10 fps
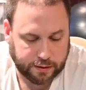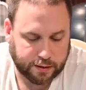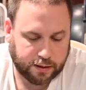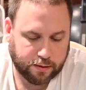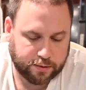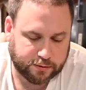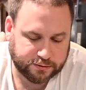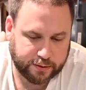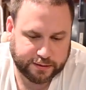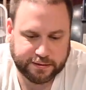It
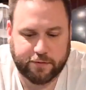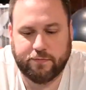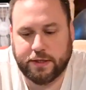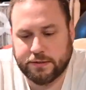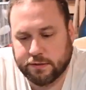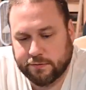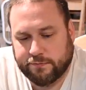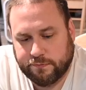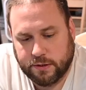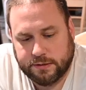also has that vent on the
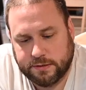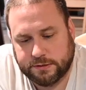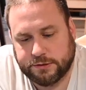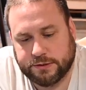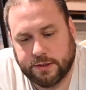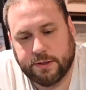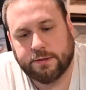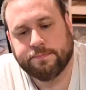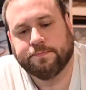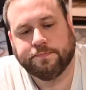front that you saw.